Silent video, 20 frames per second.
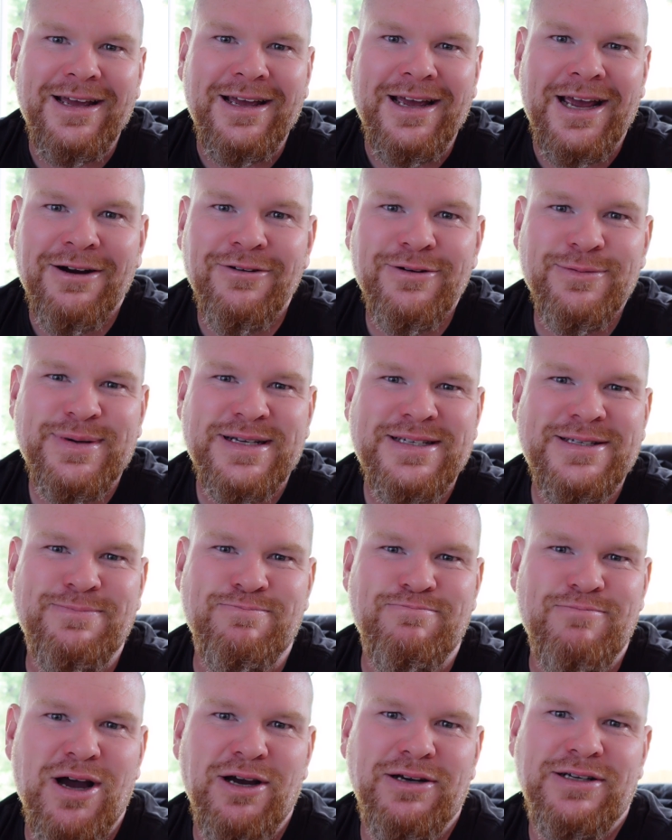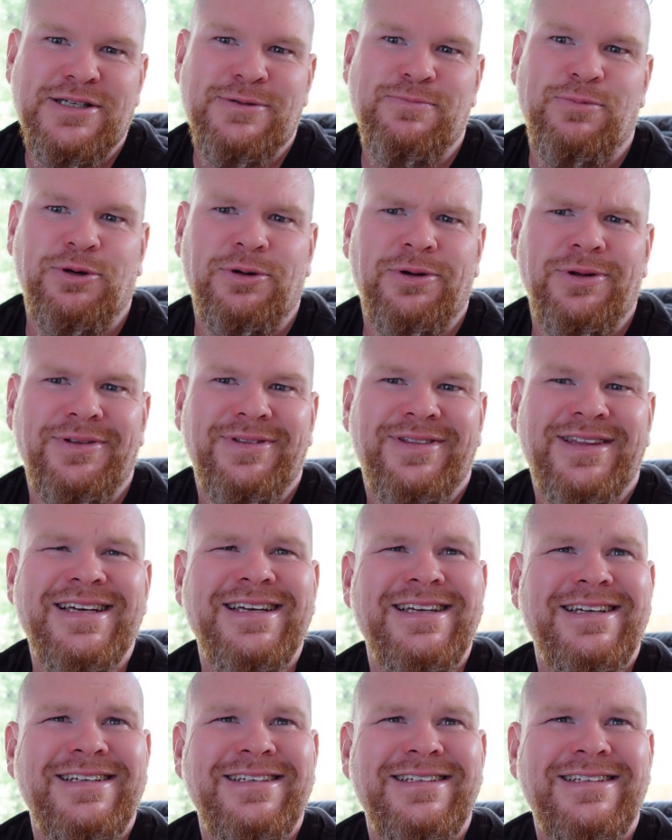Erebus Motorsport,
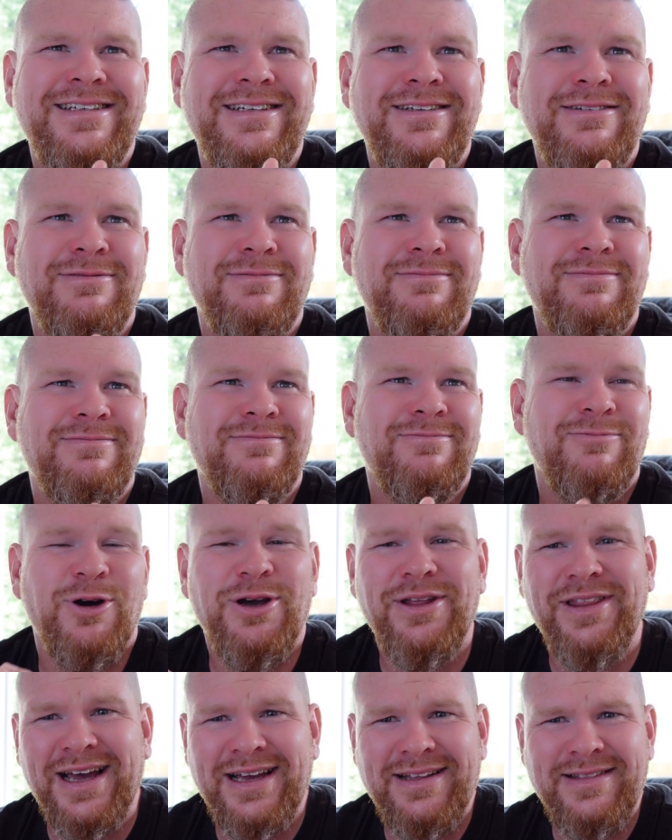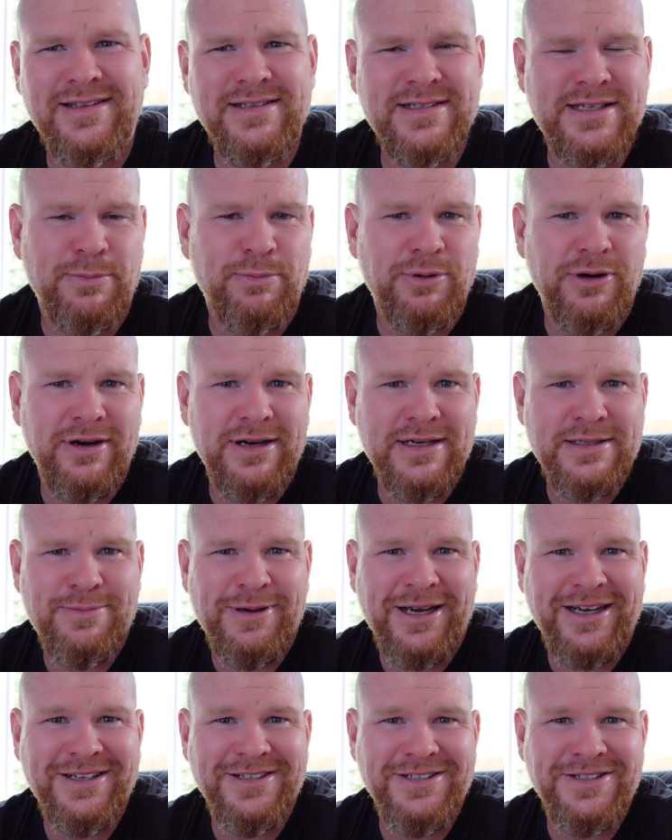were they the surprise
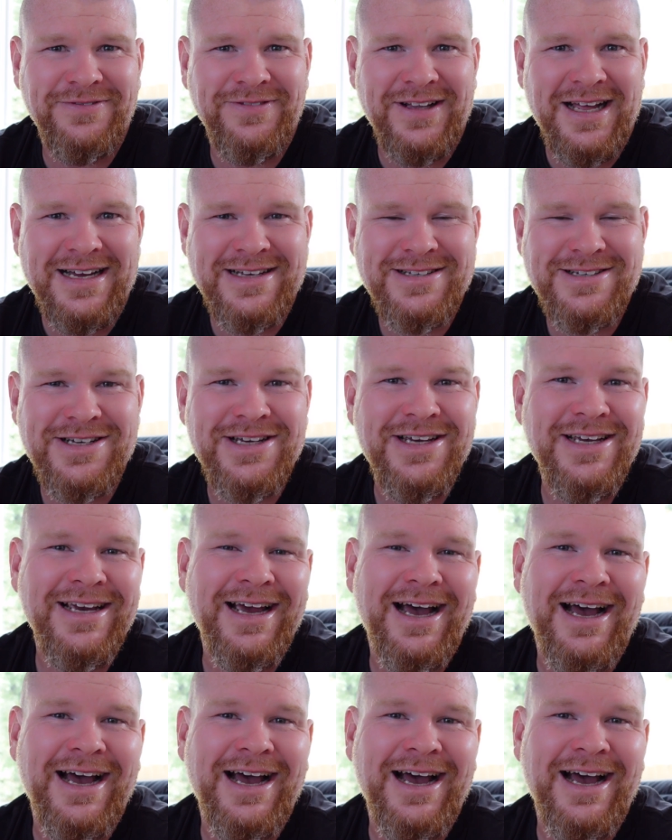package of last year?